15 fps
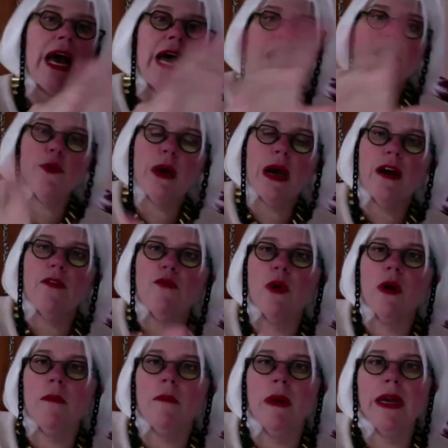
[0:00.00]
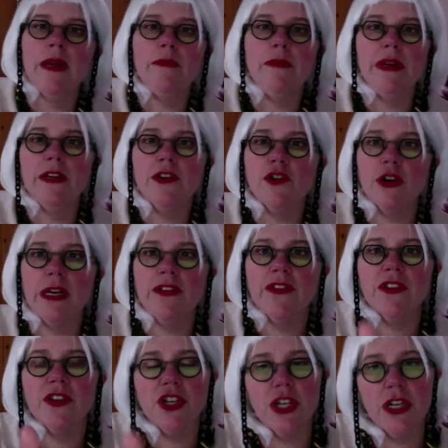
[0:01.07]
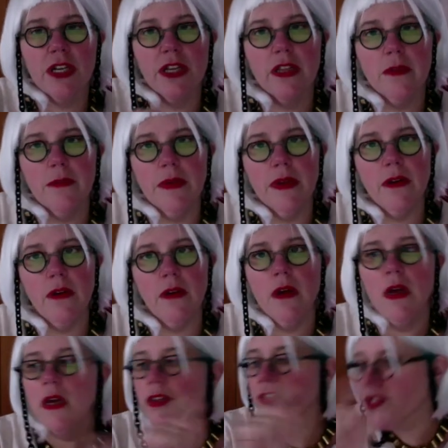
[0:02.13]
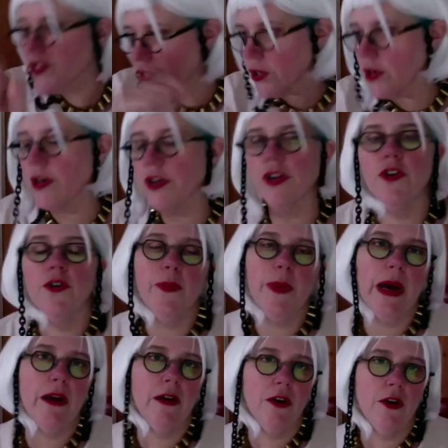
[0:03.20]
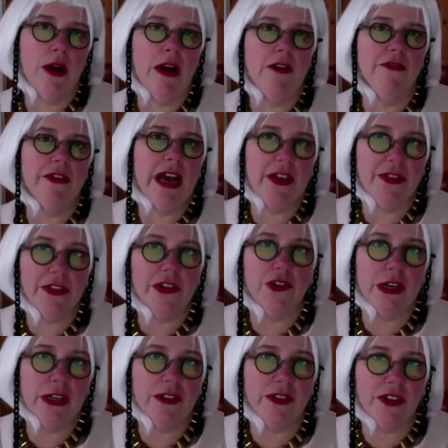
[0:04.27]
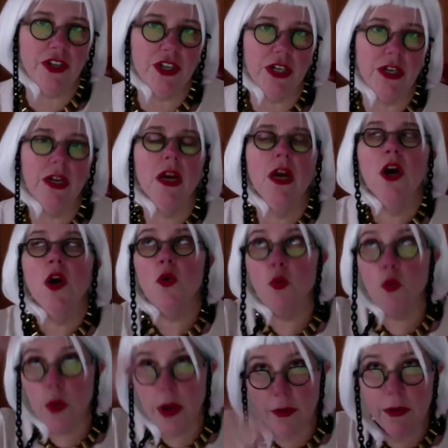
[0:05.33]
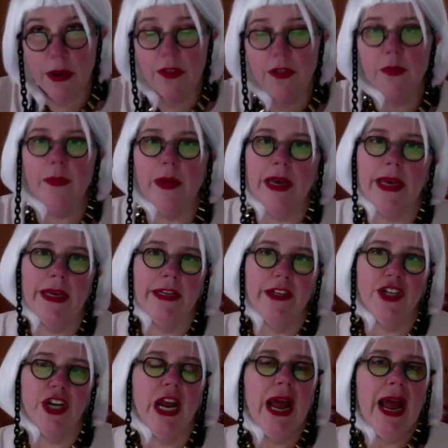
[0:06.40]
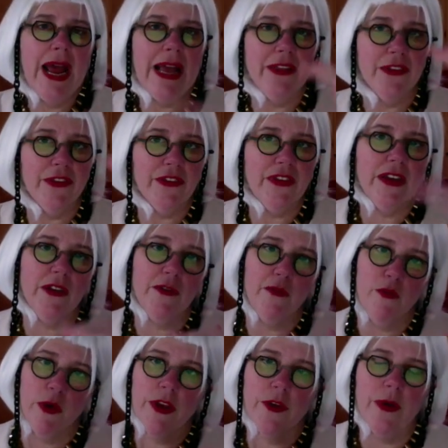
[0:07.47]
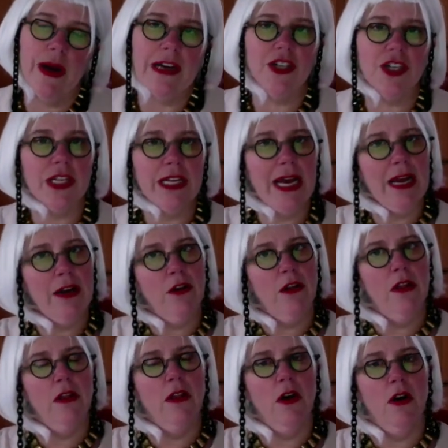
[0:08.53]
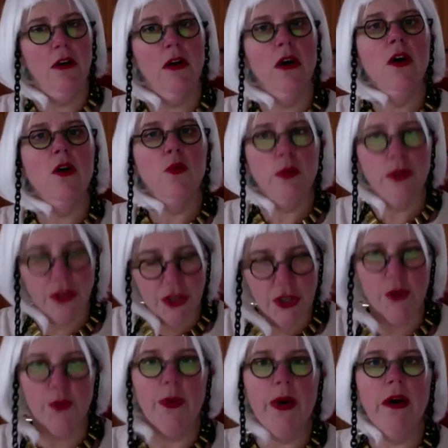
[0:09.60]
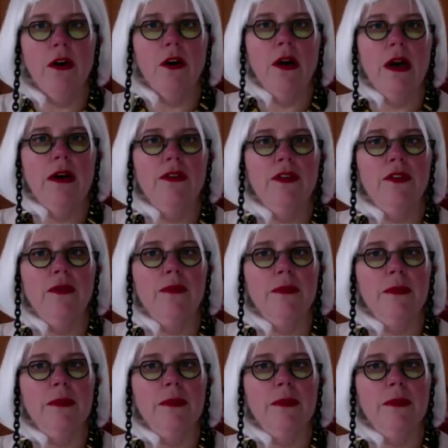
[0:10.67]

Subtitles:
and you have what might be a transition in the middle, start a new paragraph at the transition, reread the page, and see if what you actually had all along was two paragraphs.